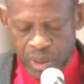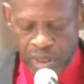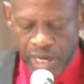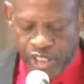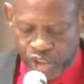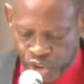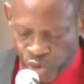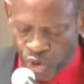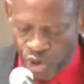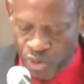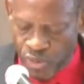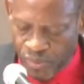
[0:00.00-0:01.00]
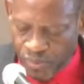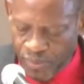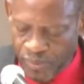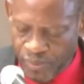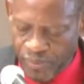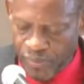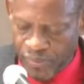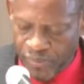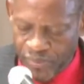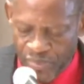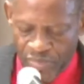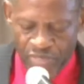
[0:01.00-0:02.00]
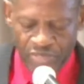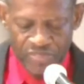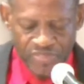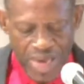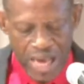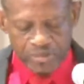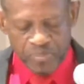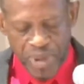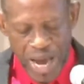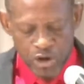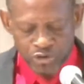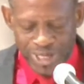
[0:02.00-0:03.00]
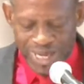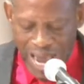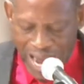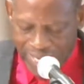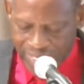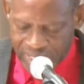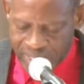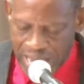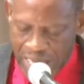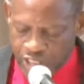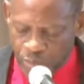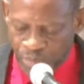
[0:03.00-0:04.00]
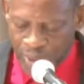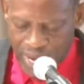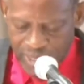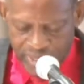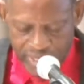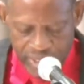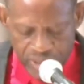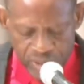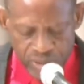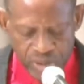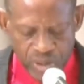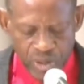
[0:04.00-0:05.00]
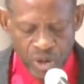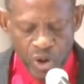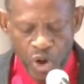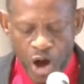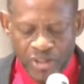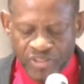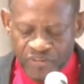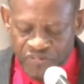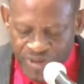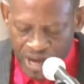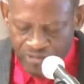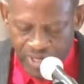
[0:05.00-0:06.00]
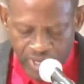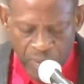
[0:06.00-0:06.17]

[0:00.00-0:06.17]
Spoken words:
ensure that by relying and depending on the very